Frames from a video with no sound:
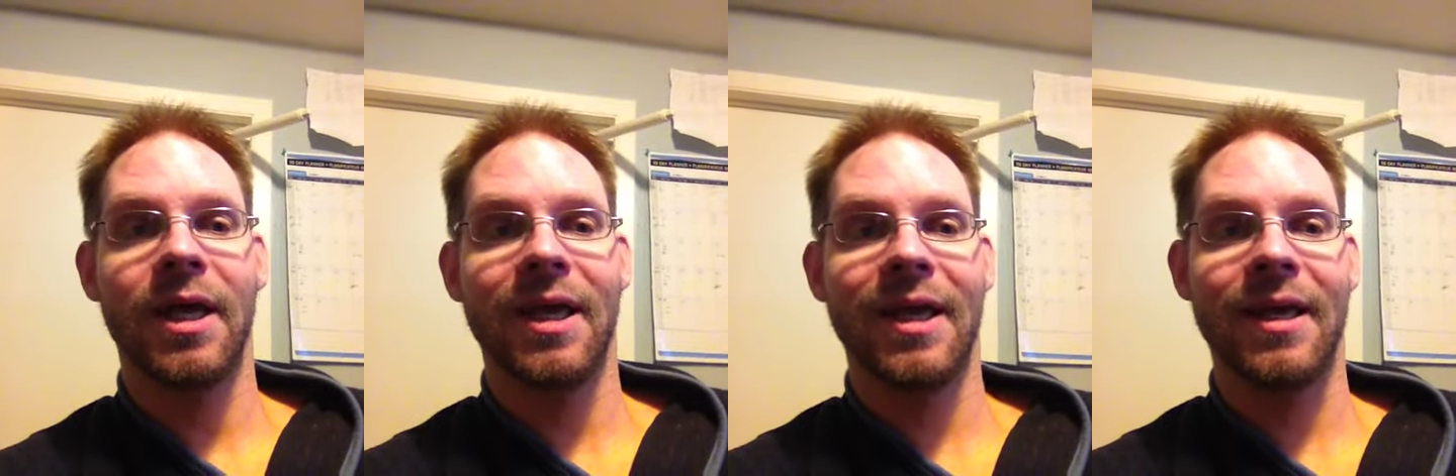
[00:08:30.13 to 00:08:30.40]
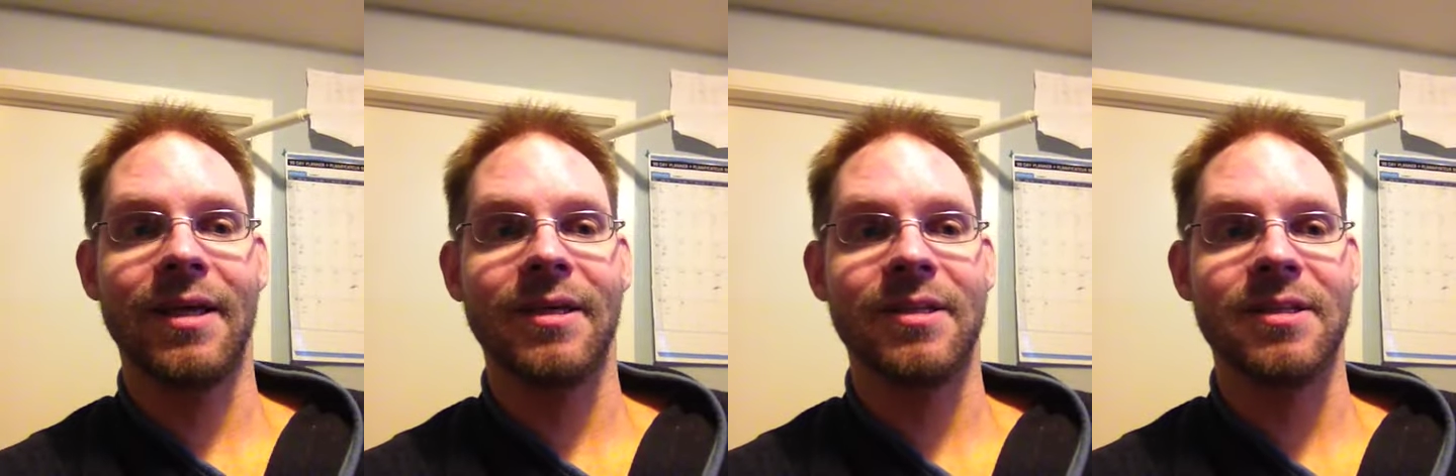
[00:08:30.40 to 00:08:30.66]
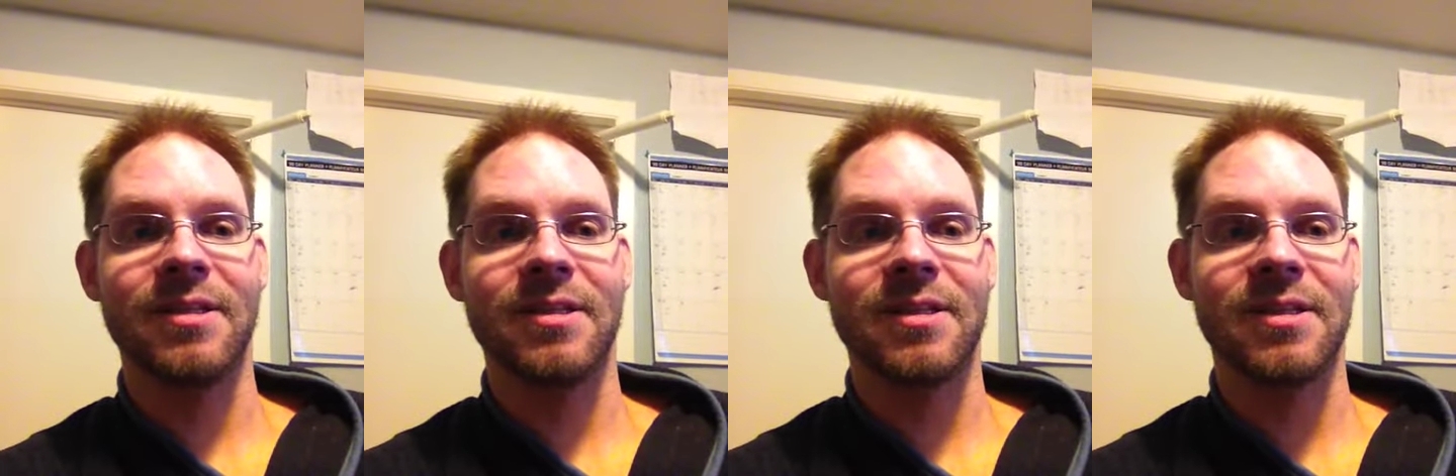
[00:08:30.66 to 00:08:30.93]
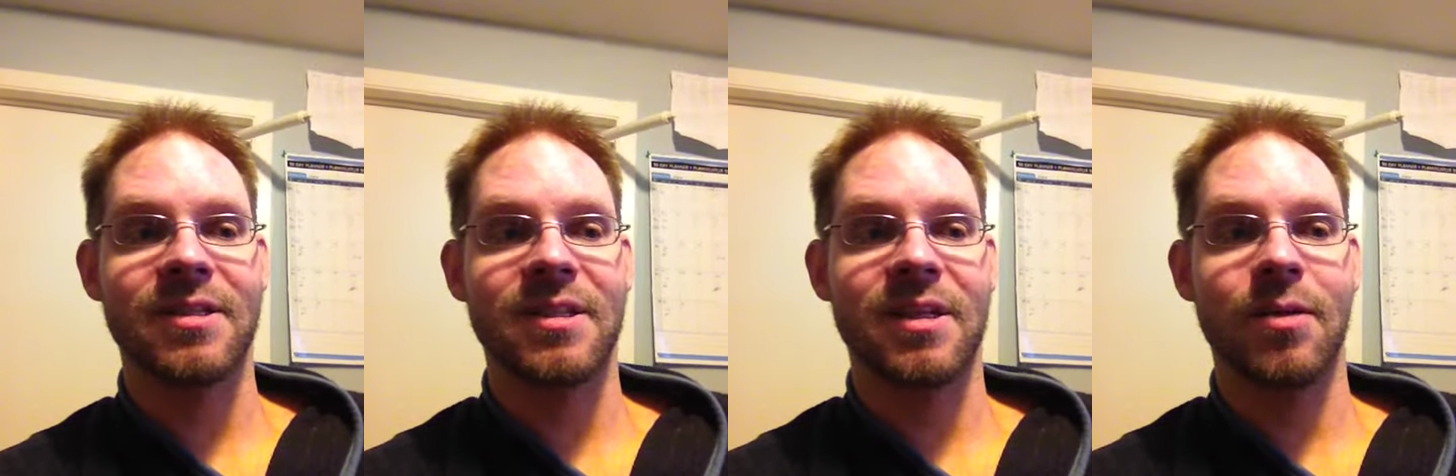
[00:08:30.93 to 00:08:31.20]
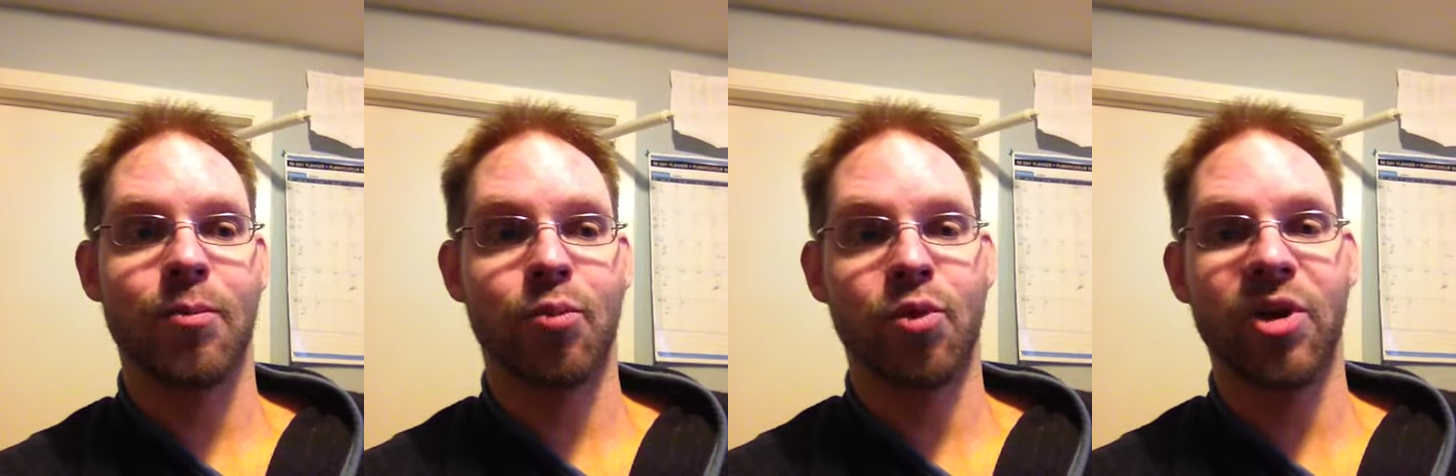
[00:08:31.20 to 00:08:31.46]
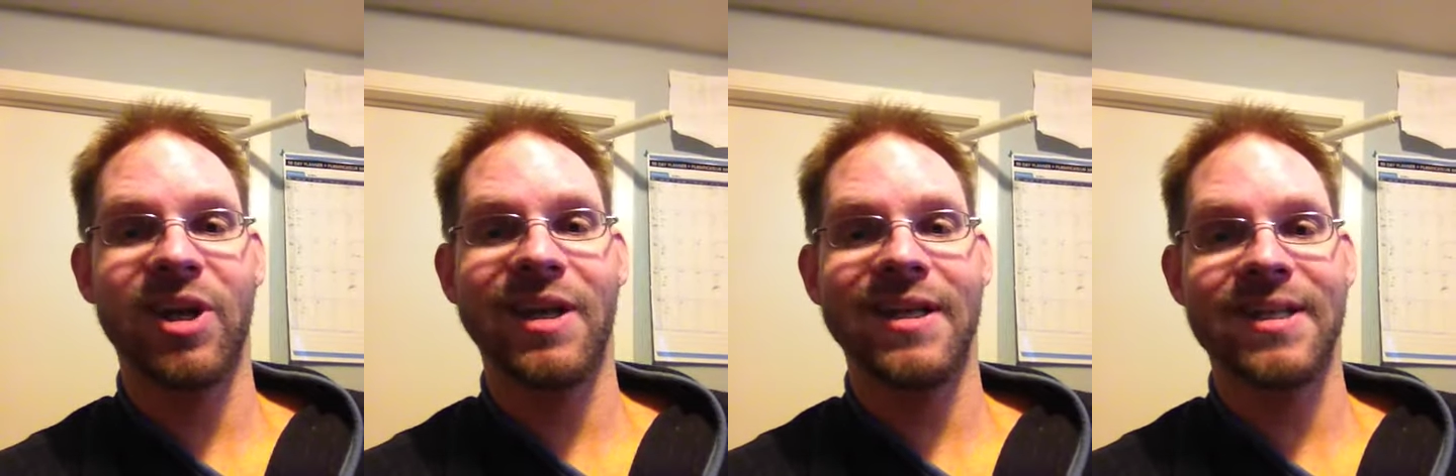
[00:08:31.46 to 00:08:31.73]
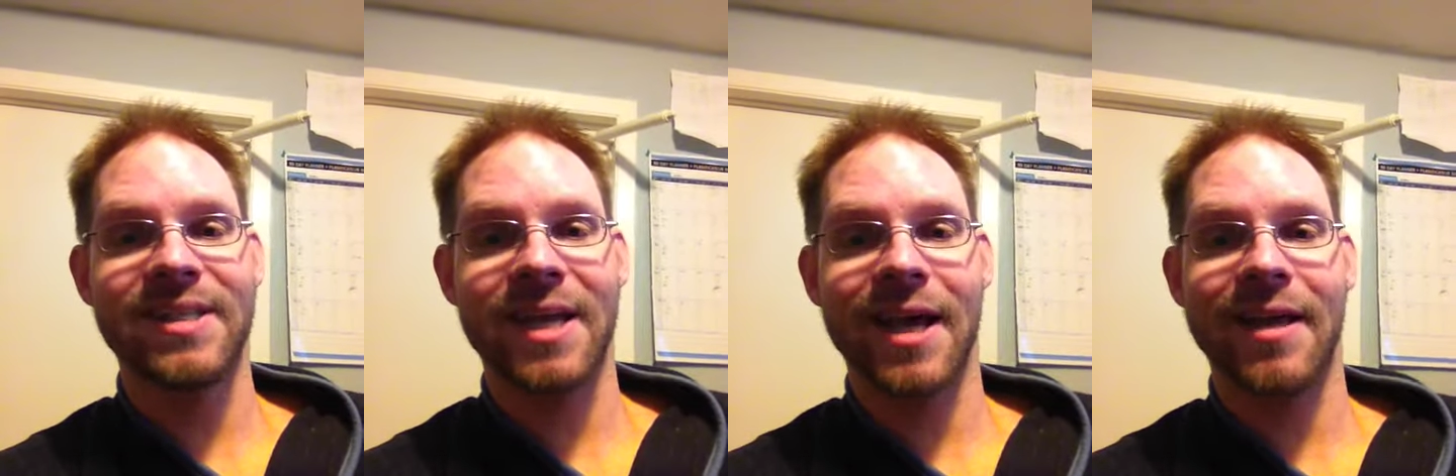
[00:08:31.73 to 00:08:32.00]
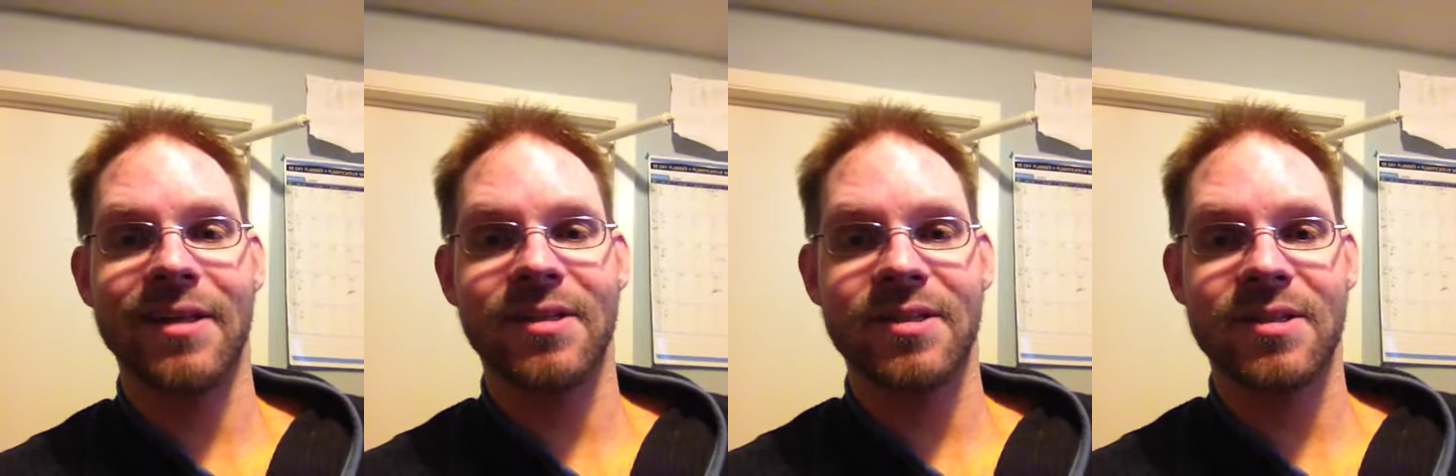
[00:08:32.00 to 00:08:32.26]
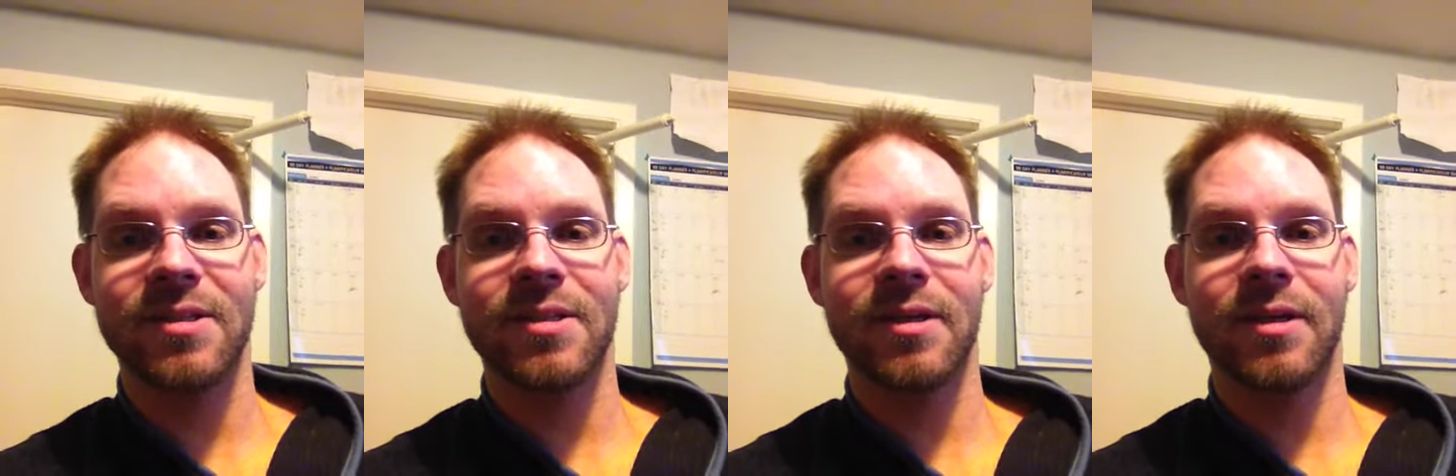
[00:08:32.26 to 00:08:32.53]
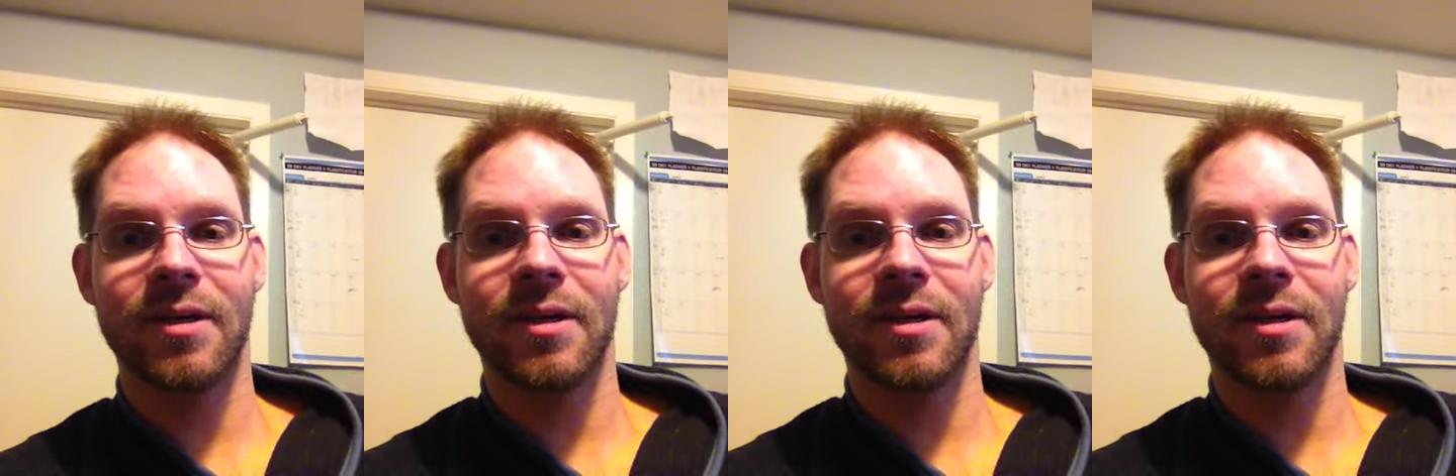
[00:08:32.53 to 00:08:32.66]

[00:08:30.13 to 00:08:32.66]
is pretty intense.